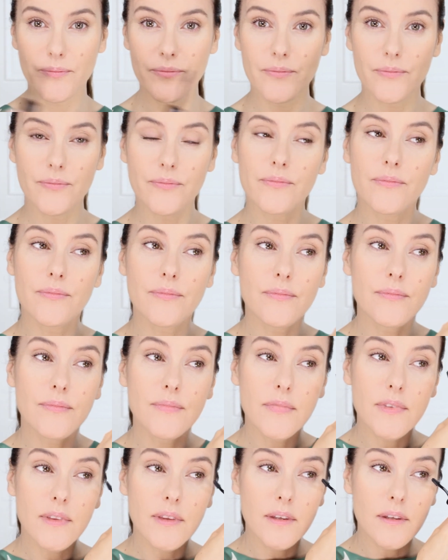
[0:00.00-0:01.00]

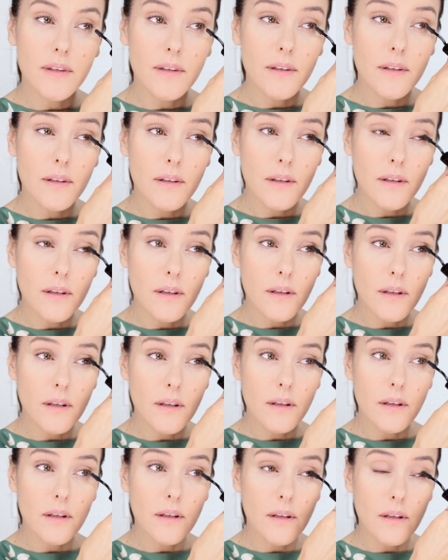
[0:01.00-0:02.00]

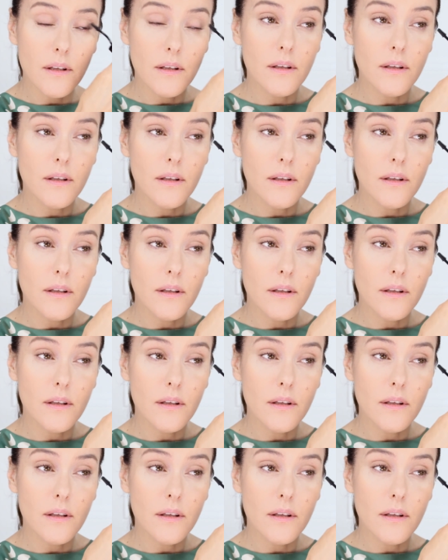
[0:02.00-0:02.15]
No one is speaking in this clip.